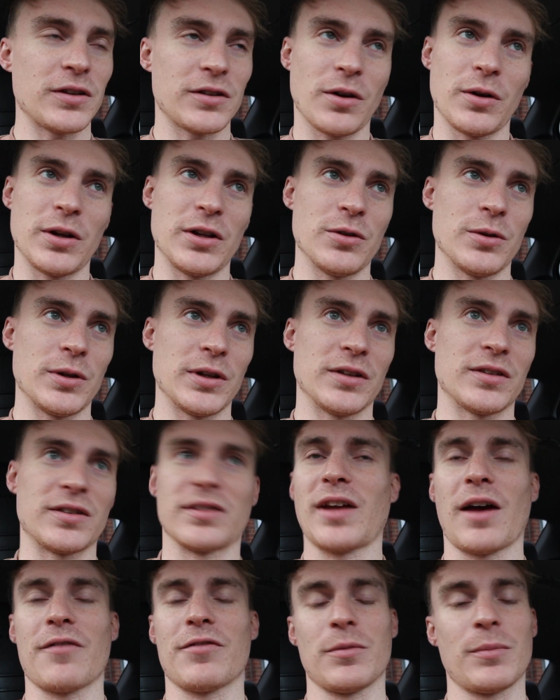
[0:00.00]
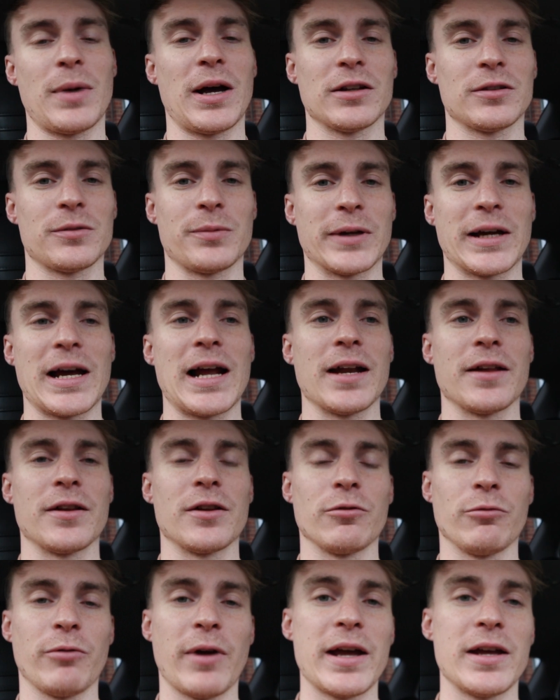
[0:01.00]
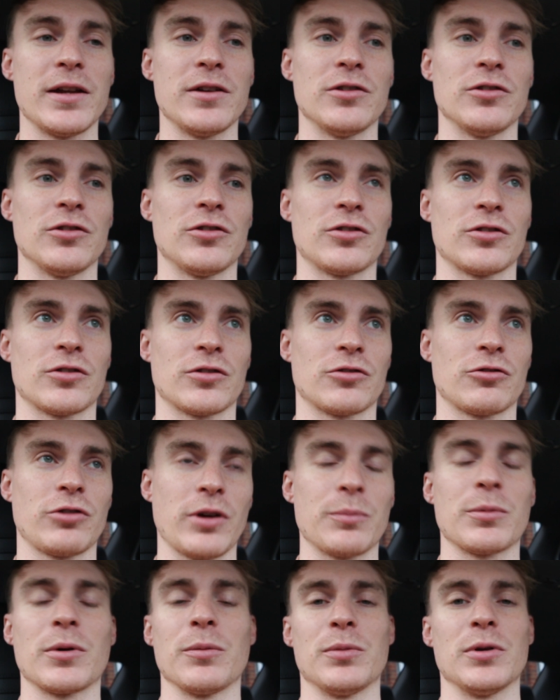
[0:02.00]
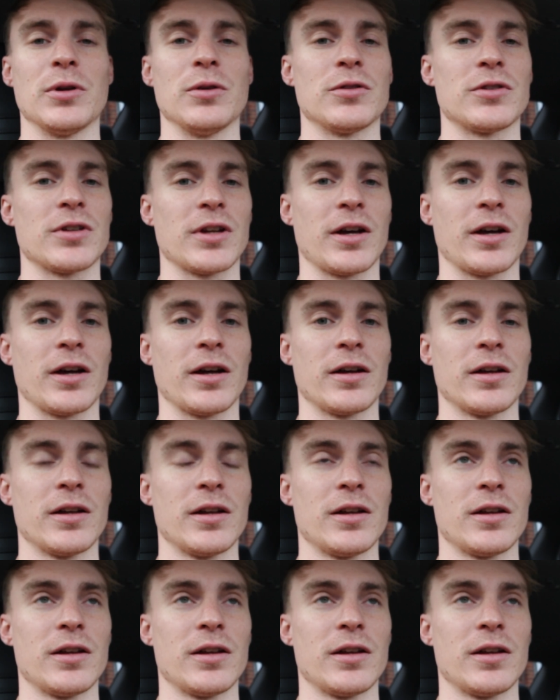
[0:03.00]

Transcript: it's only doing 7 miles per gallon, the range trip computer